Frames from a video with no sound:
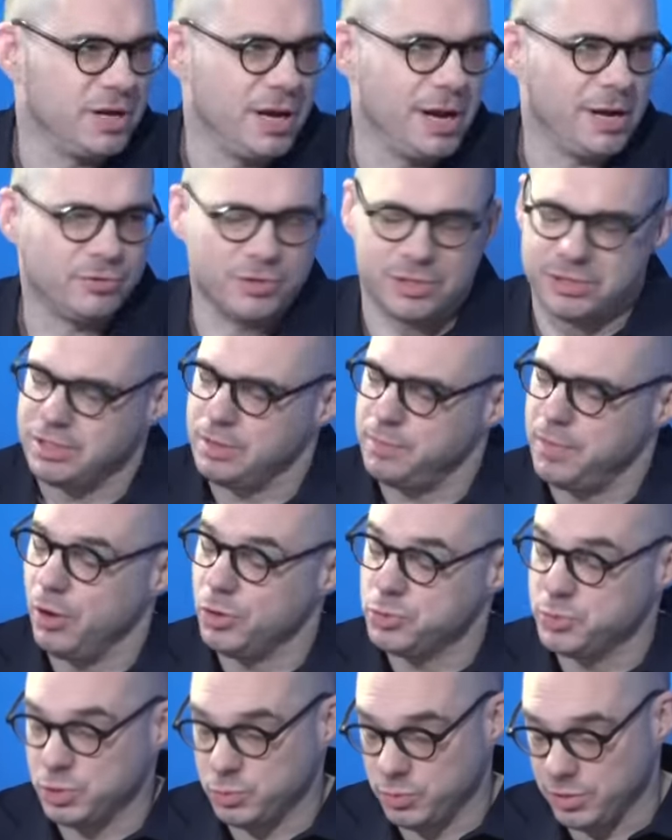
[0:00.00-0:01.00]
and electricity
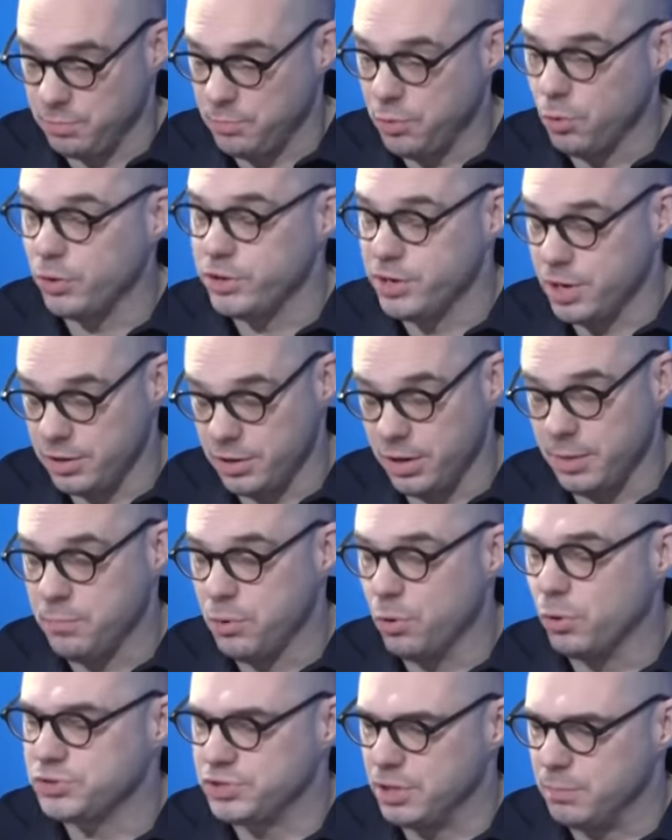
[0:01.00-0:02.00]
bills, which were important, not
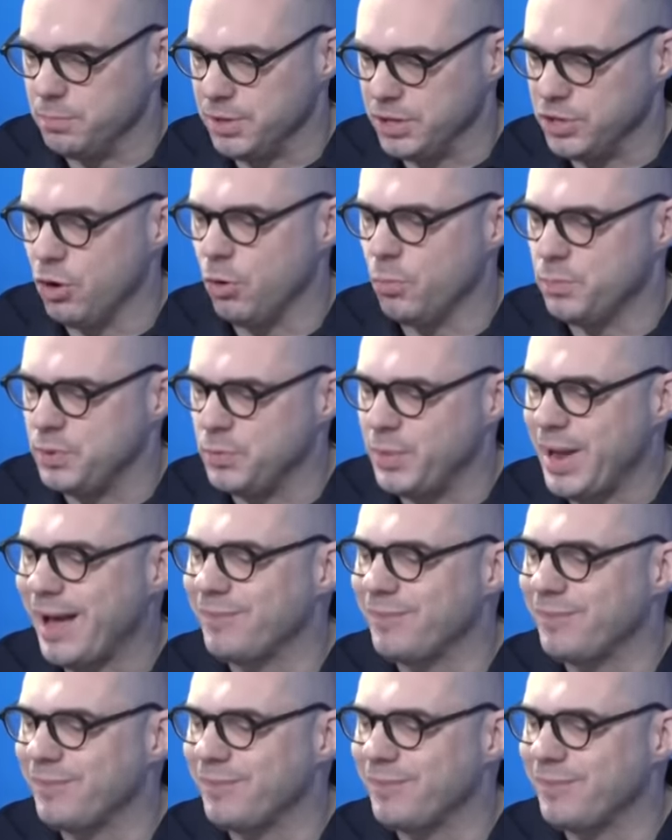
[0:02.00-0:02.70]
important, but not. But we